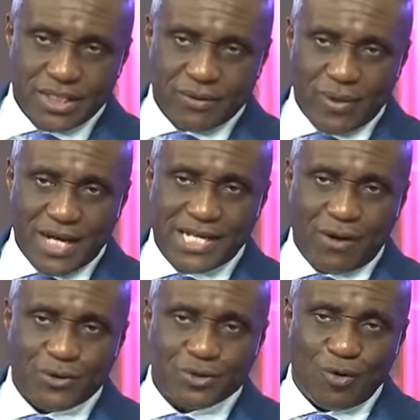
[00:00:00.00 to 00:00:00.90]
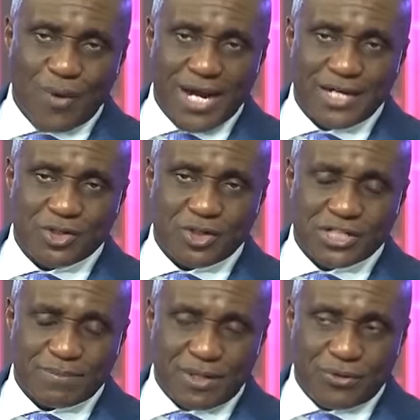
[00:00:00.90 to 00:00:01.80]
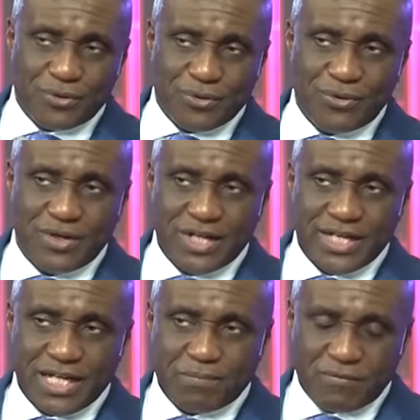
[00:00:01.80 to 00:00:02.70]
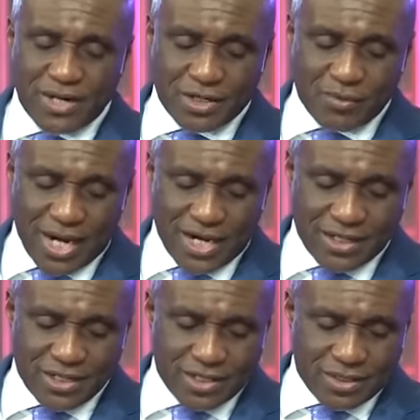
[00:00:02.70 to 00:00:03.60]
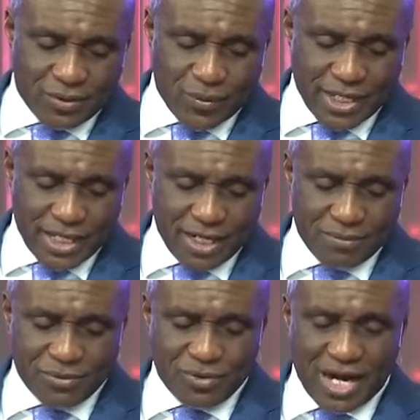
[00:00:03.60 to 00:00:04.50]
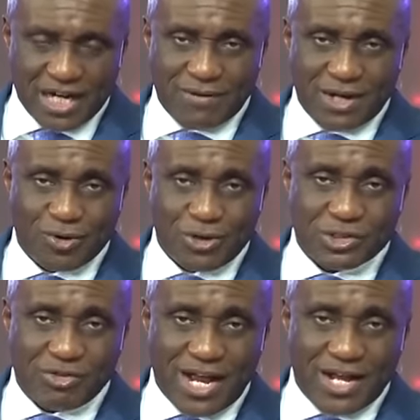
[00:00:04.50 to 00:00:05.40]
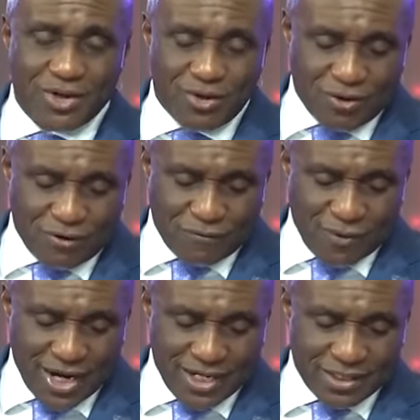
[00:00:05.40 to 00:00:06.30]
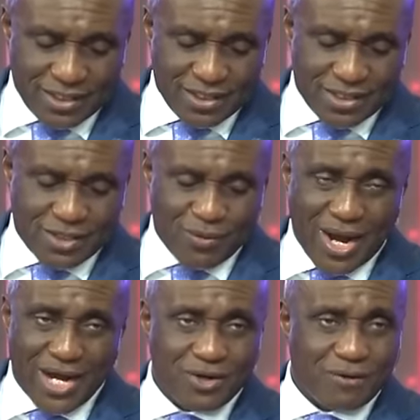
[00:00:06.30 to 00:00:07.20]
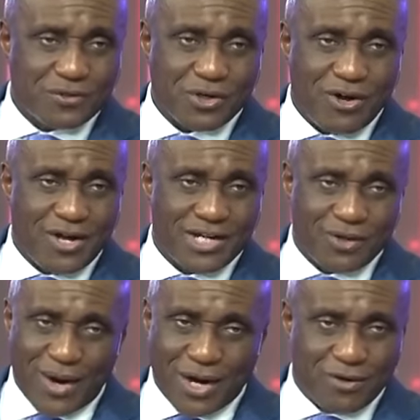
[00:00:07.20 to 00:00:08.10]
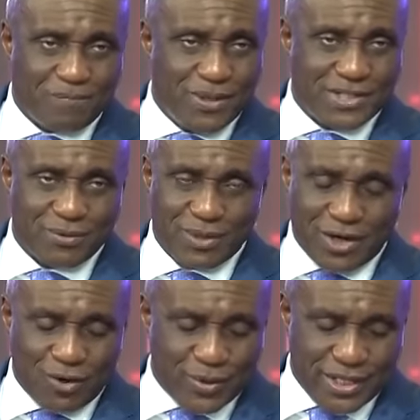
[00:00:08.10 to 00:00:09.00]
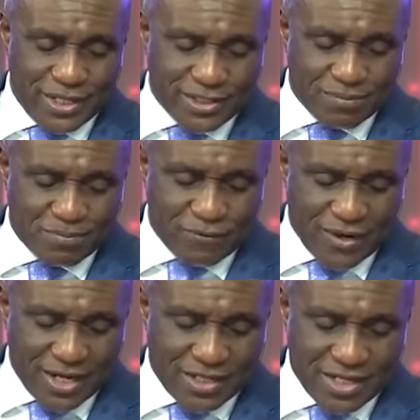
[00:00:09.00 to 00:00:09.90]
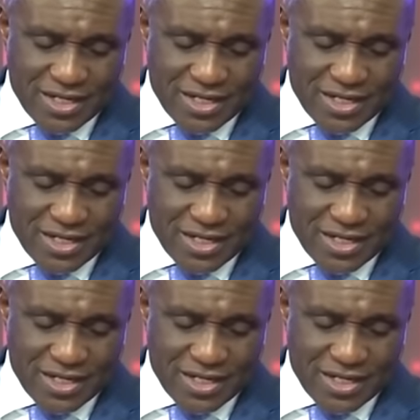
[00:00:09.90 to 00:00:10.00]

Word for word: When there was no wine in John chapter 2, he provided wine. With him, you can never run dry of wine. The wine of joy, the wine of peace, he will always provide.